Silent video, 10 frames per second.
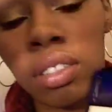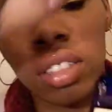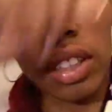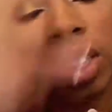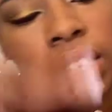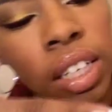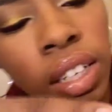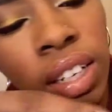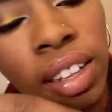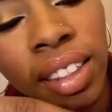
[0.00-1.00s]
Just kidding.
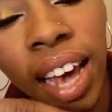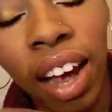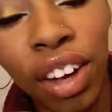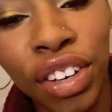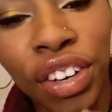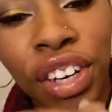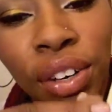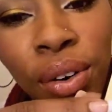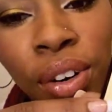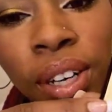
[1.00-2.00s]
That on your inner
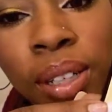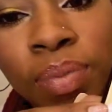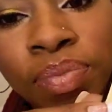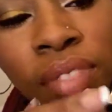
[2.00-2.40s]
corner.